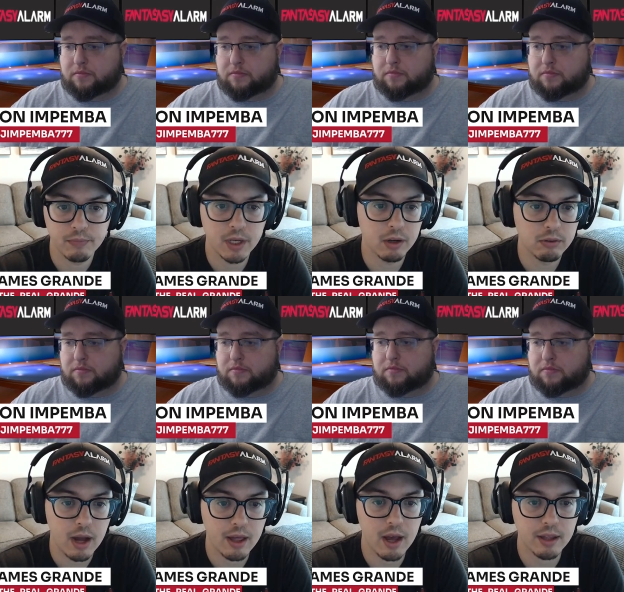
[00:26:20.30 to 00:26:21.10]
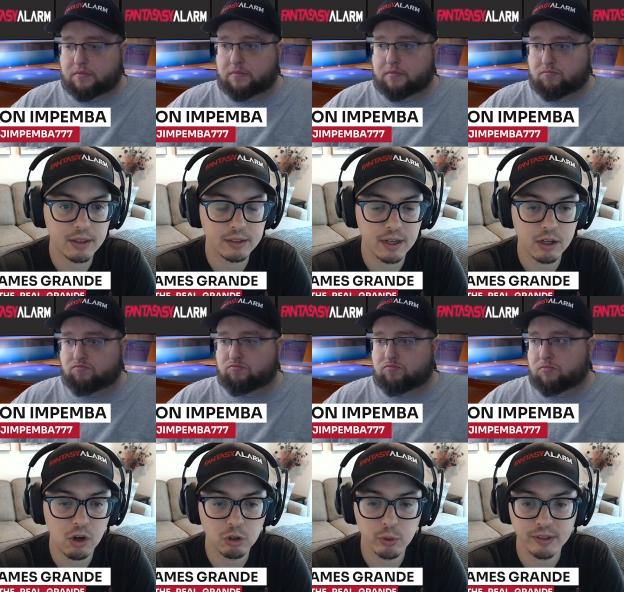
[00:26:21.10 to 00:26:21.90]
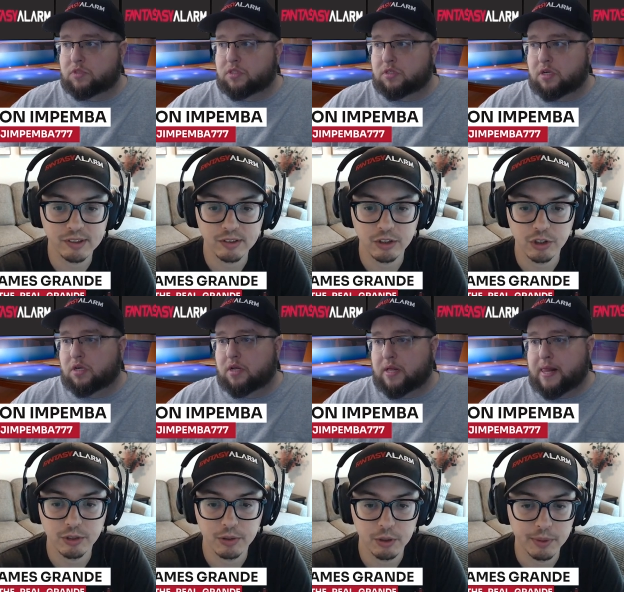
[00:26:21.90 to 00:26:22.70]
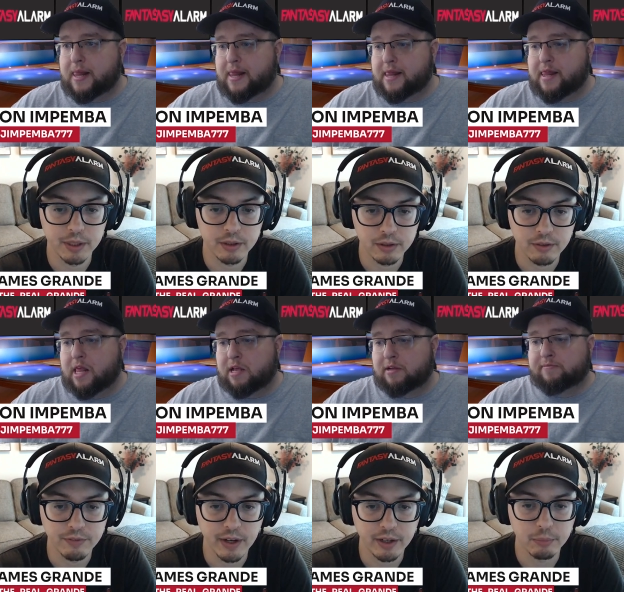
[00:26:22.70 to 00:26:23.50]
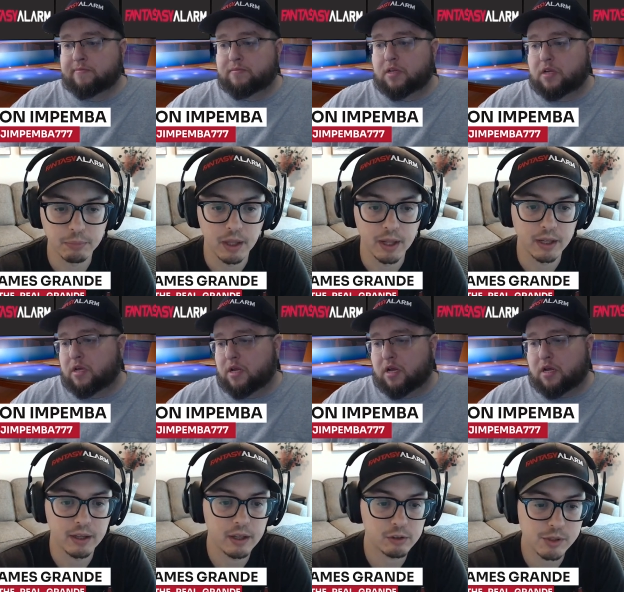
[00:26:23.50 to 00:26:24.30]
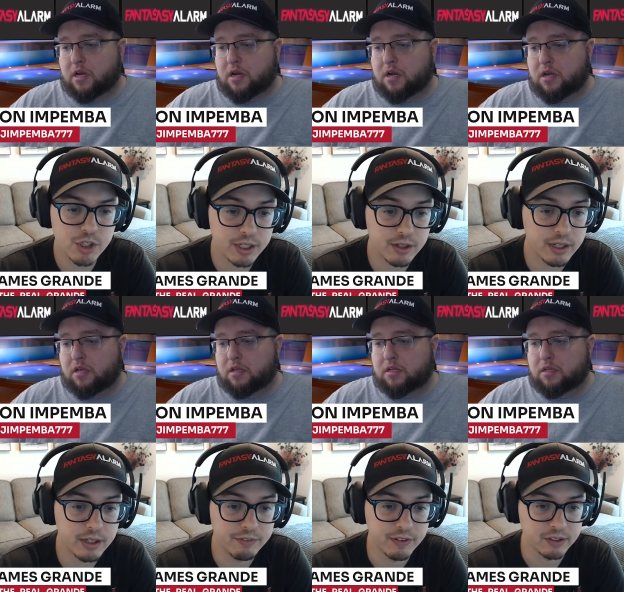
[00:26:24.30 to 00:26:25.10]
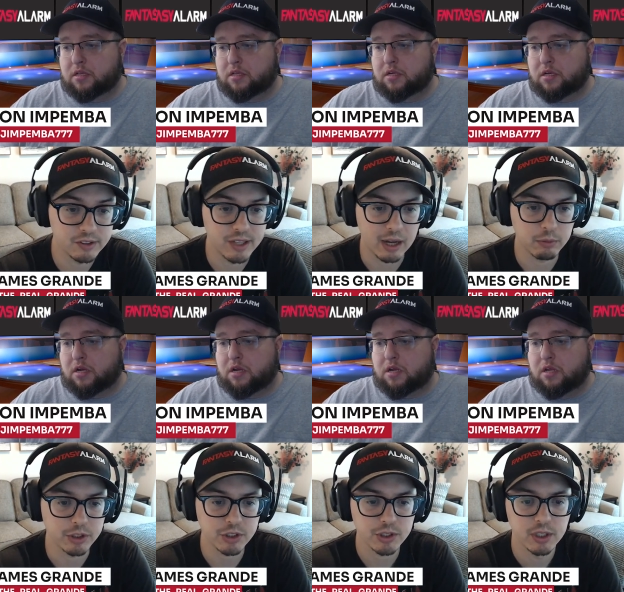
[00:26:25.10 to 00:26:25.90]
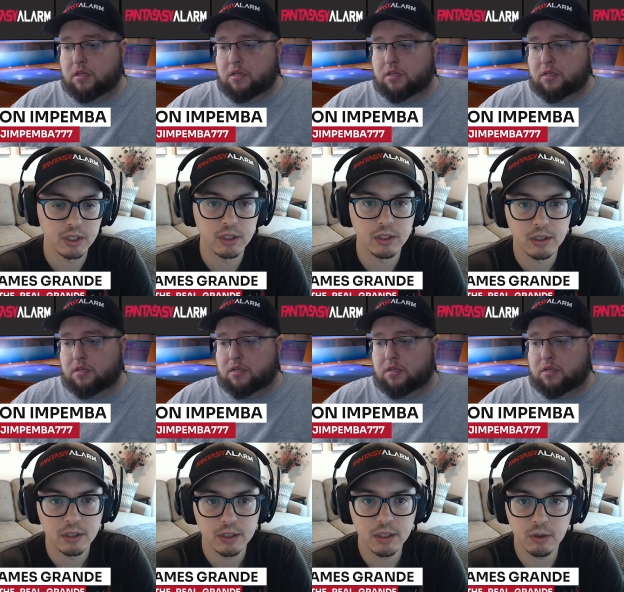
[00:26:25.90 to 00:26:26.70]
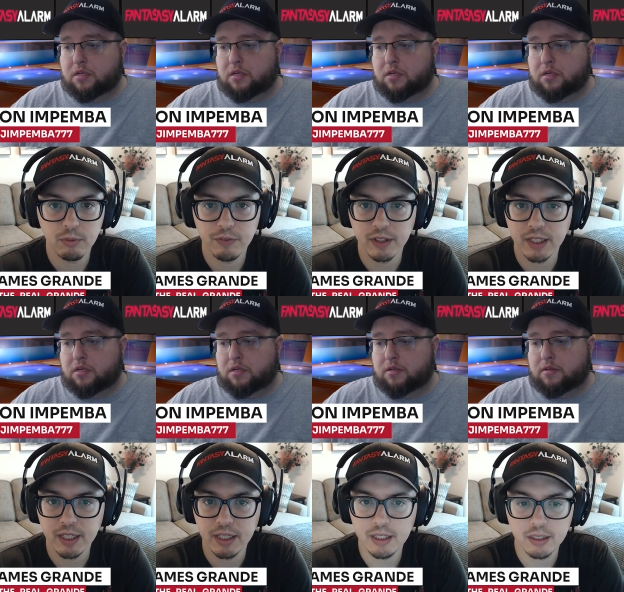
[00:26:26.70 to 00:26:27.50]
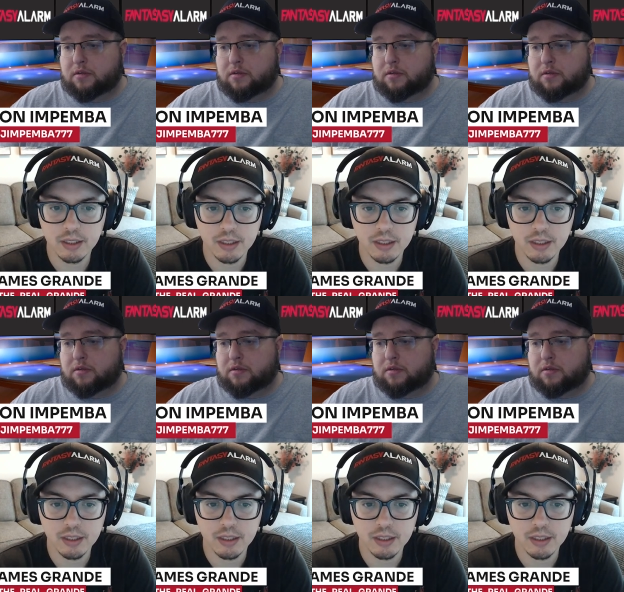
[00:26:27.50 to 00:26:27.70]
Speaker 1: You know, I think Derek Hall 2,600 could be a very good play, especially in a Philly stack, which, you know, Philly